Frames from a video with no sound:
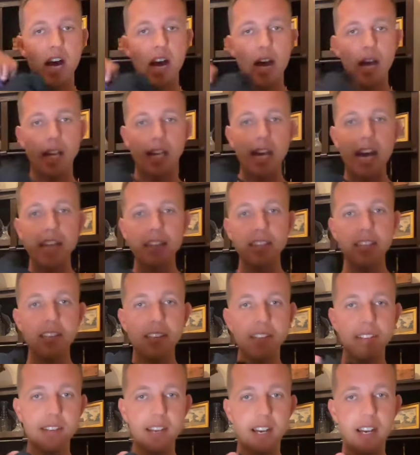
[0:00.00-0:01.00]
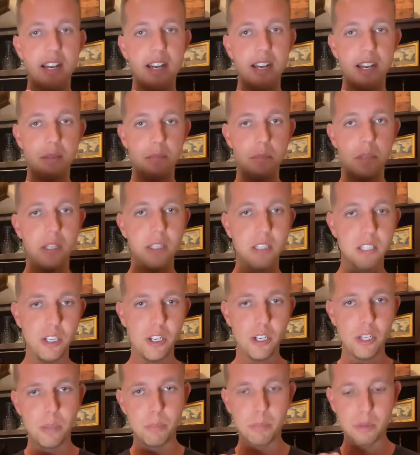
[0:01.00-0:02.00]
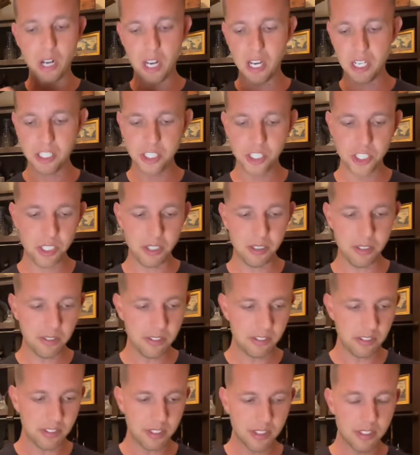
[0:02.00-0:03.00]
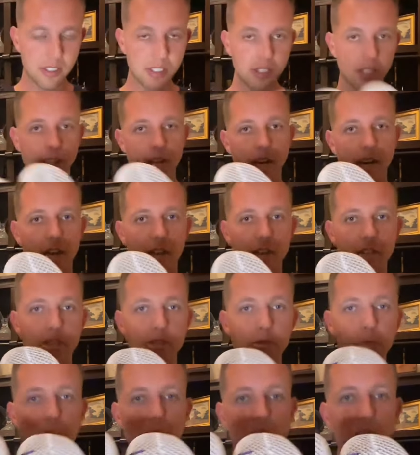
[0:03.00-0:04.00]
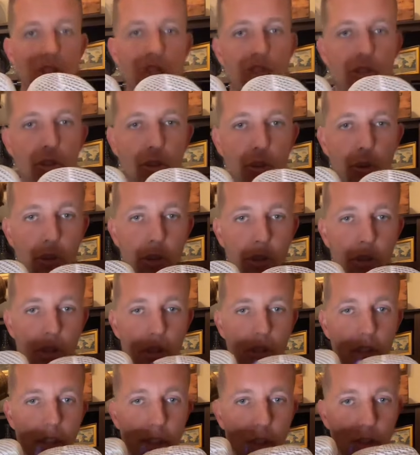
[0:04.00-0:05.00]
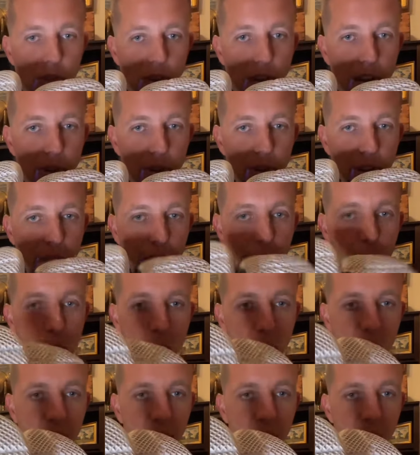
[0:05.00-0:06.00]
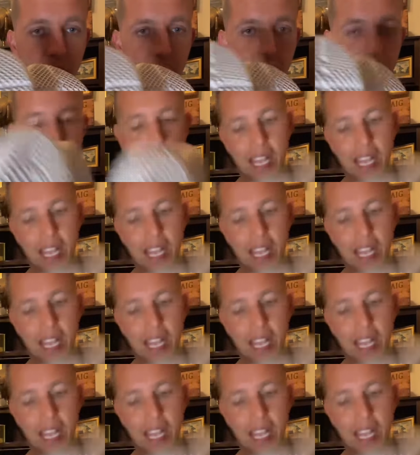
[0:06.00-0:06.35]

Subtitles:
I got these little LeBron shoes just because school is right around the corner